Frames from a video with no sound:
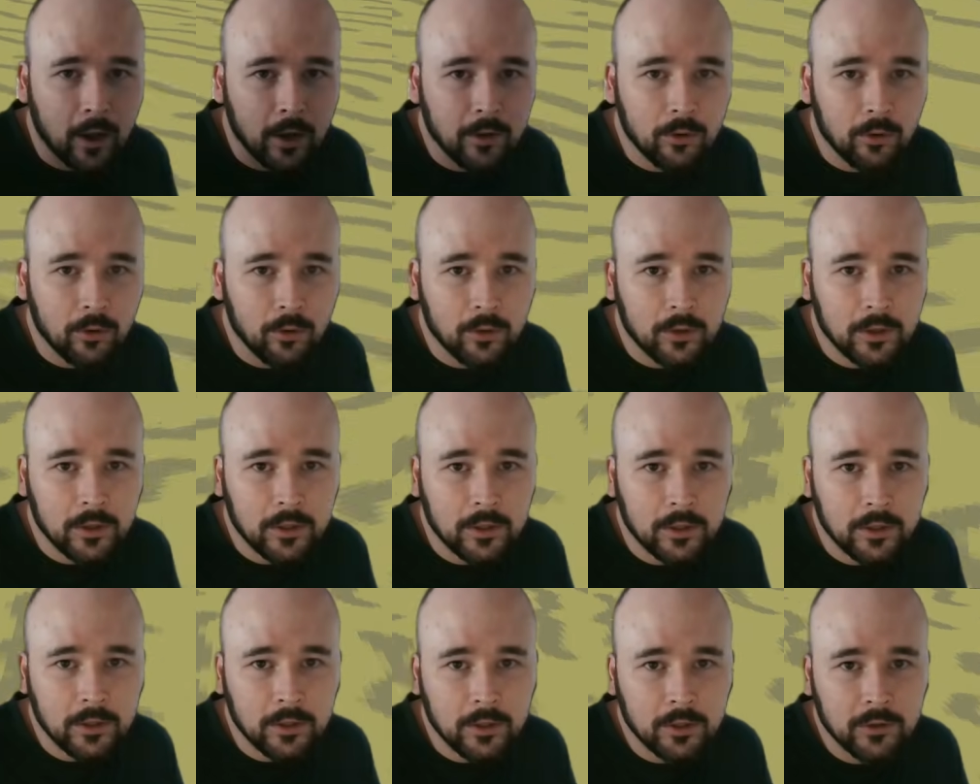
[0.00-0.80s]
I
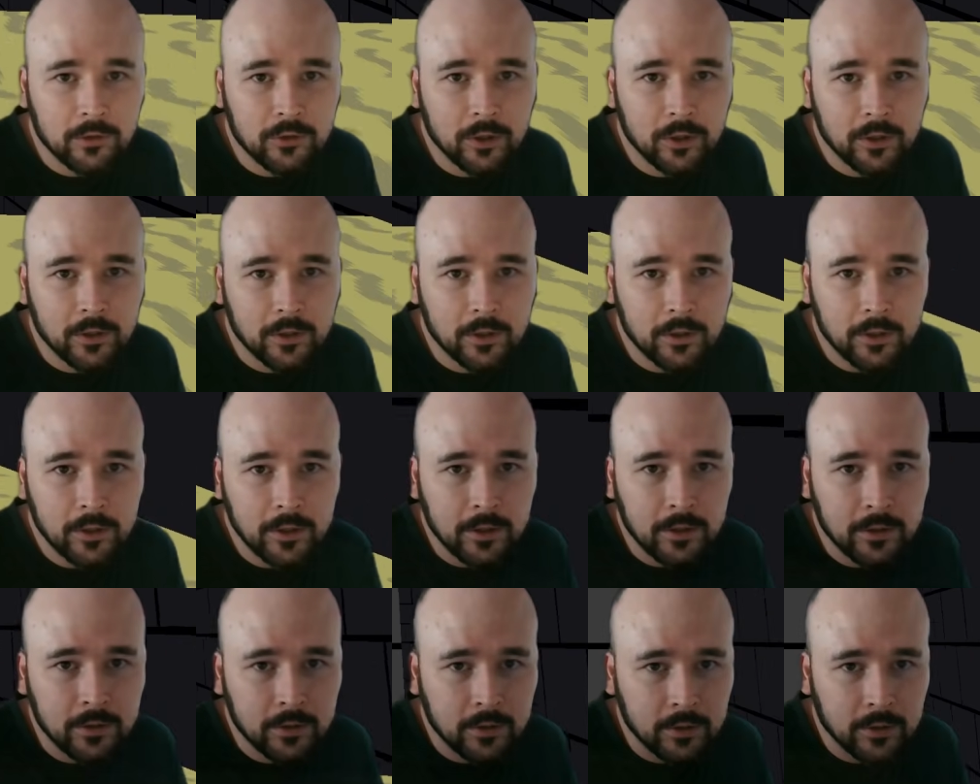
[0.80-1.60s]
only
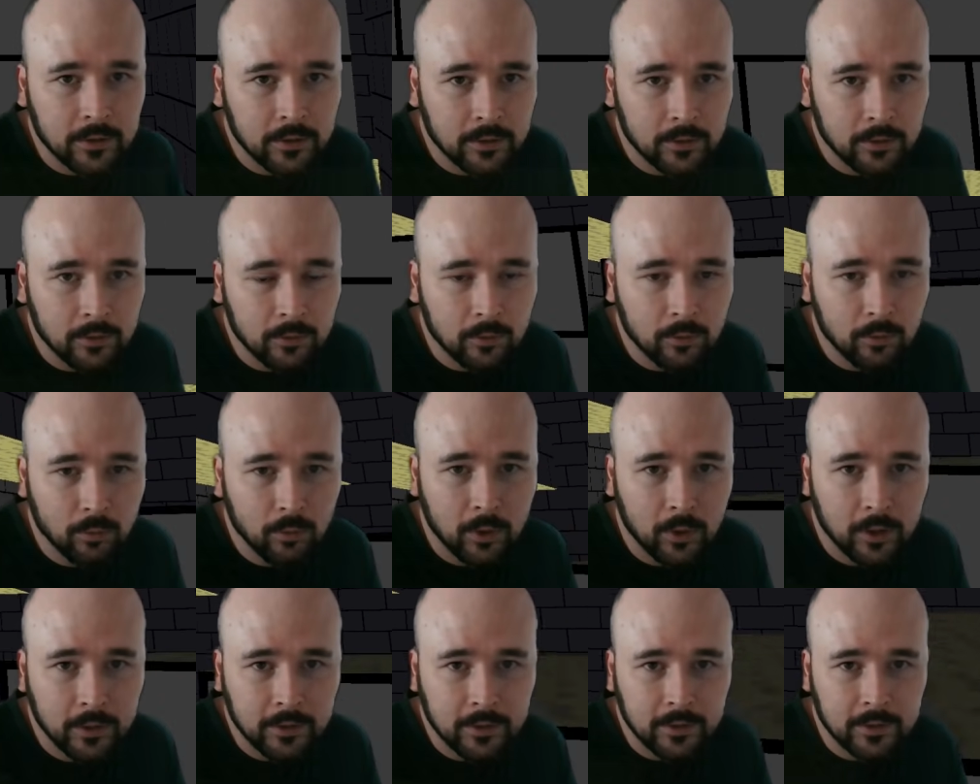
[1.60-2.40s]
generate
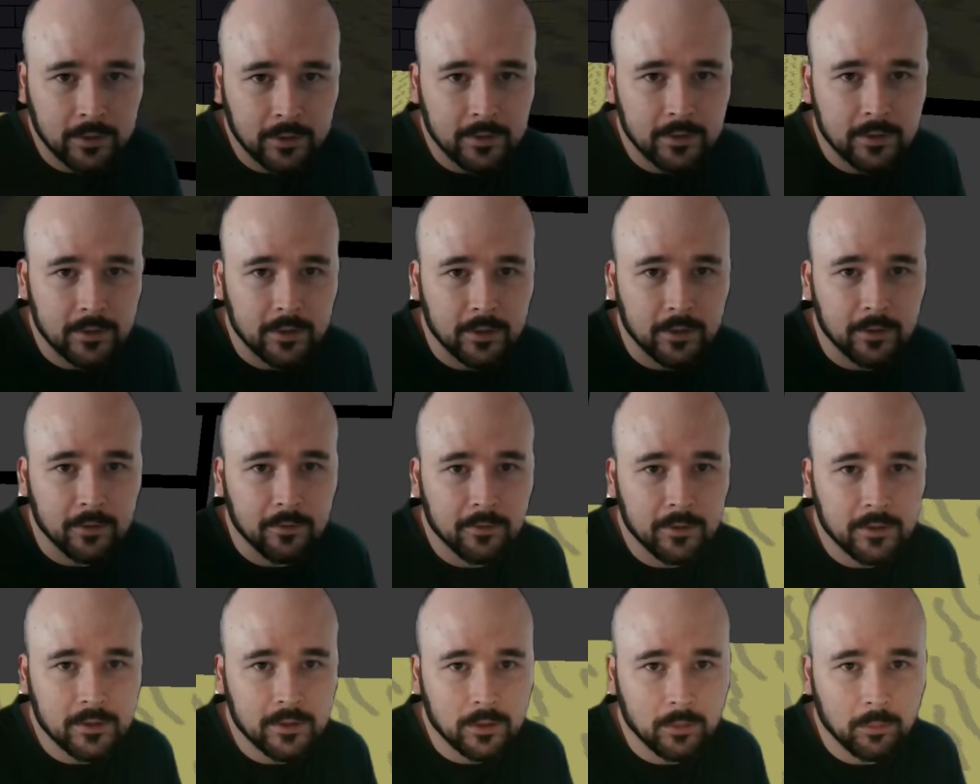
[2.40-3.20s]
what is
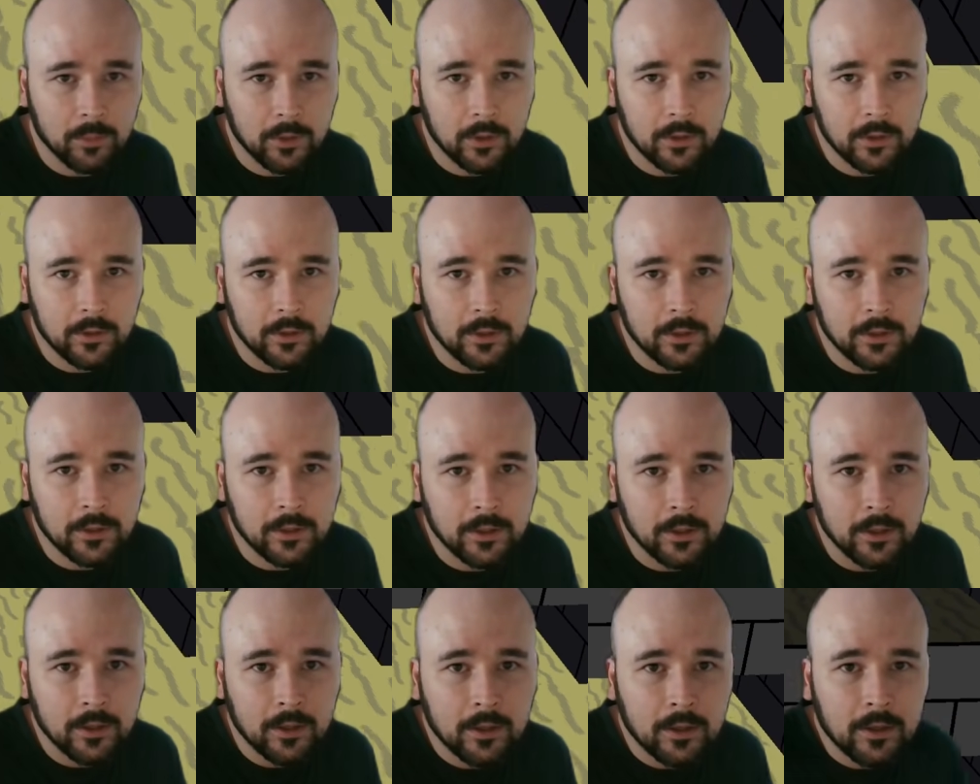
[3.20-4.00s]
visible.
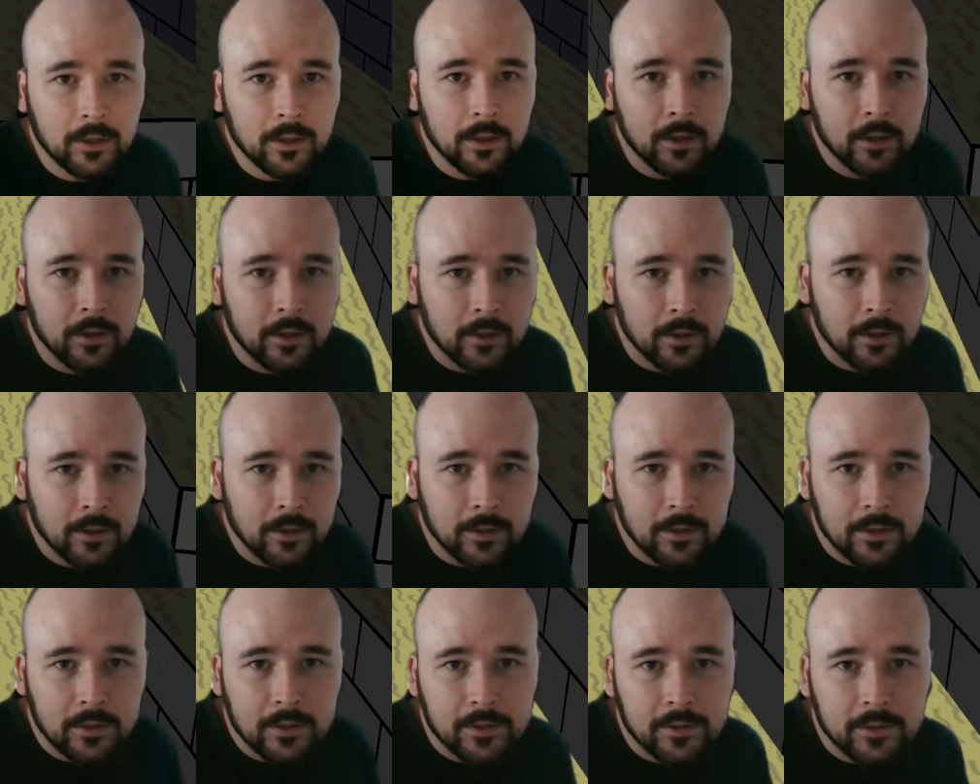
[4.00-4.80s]

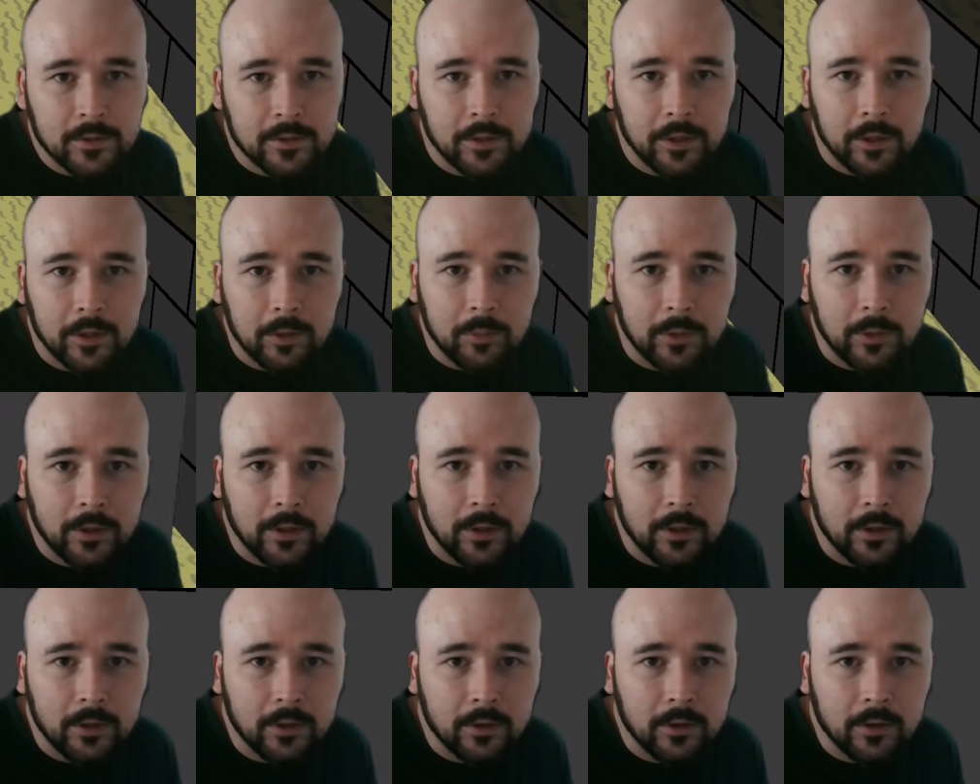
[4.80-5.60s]
Same
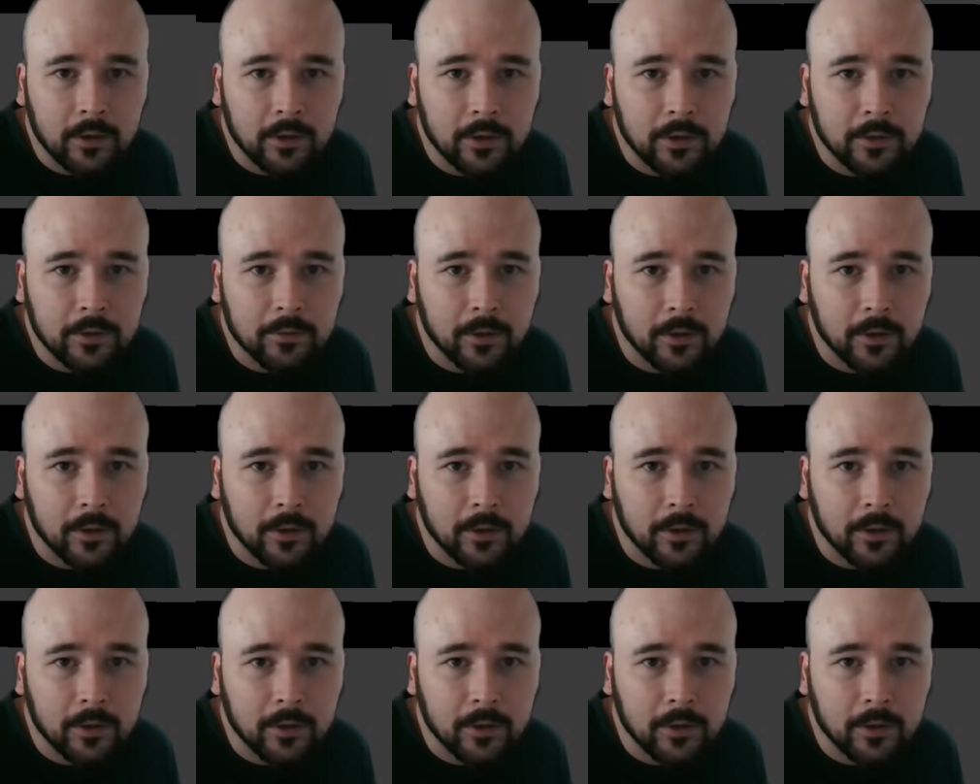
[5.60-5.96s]
here, if